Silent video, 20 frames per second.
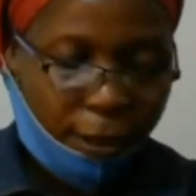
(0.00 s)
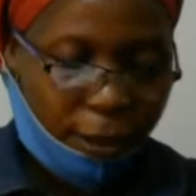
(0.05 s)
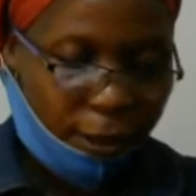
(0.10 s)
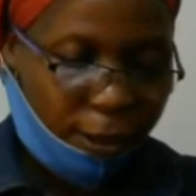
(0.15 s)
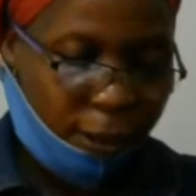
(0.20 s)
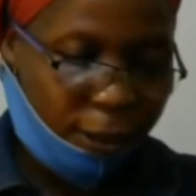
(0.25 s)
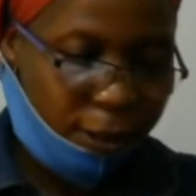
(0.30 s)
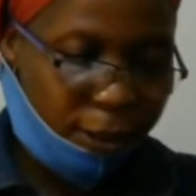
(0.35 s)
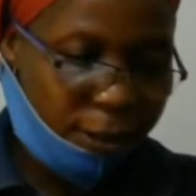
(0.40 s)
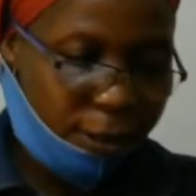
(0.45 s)

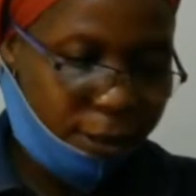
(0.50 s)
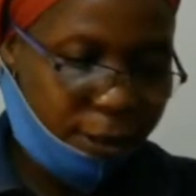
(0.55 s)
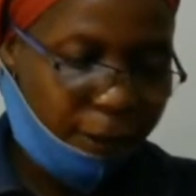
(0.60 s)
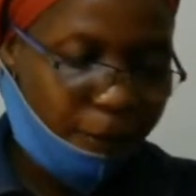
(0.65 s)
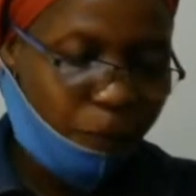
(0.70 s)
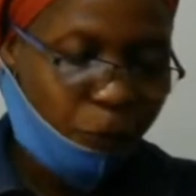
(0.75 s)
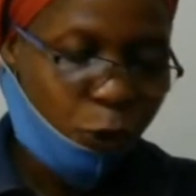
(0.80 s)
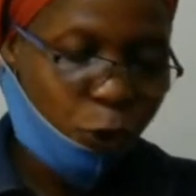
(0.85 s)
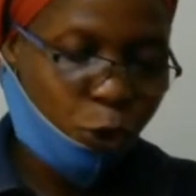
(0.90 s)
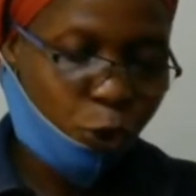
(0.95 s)
is
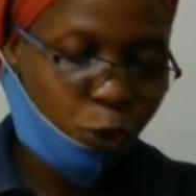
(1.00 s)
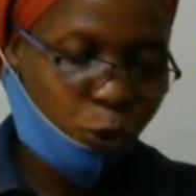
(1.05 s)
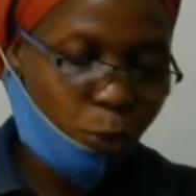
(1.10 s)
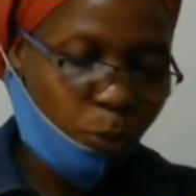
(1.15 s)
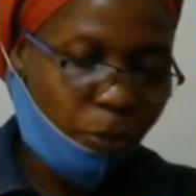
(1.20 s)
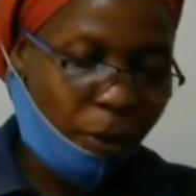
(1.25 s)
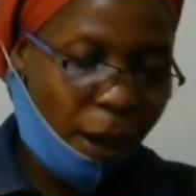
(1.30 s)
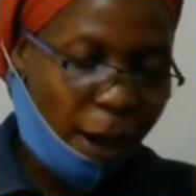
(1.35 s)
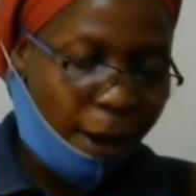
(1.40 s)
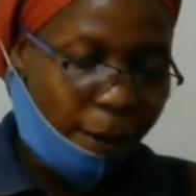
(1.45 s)

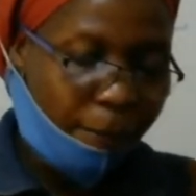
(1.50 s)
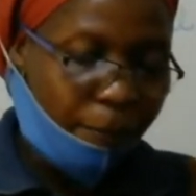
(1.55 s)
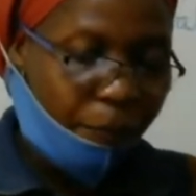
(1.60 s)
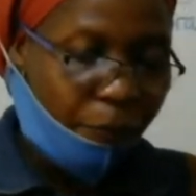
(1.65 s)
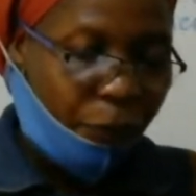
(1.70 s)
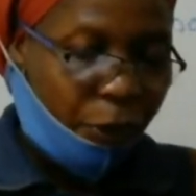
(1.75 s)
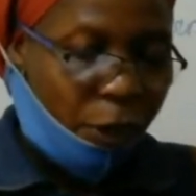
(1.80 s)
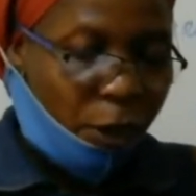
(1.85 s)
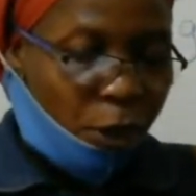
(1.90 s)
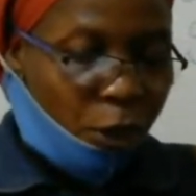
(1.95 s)
superb.
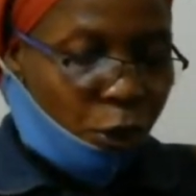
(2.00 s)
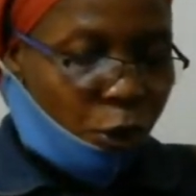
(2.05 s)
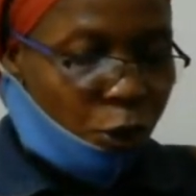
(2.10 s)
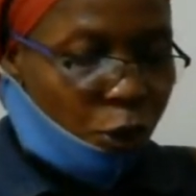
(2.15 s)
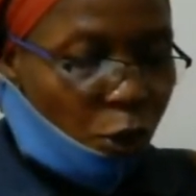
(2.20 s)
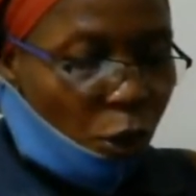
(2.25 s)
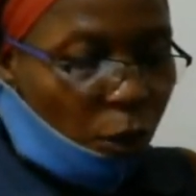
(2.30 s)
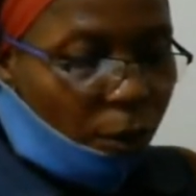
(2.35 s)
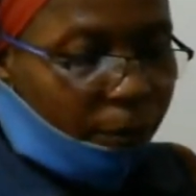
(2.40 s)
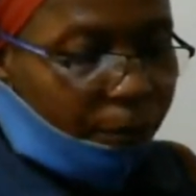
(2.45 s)

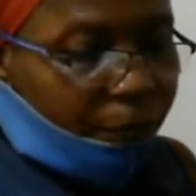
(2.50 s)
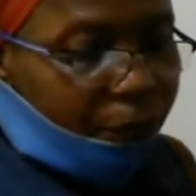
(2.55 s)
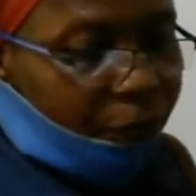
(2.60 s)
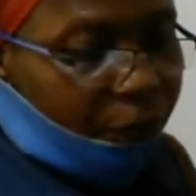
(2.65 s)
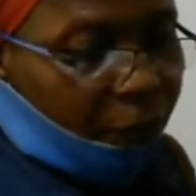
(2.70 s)
So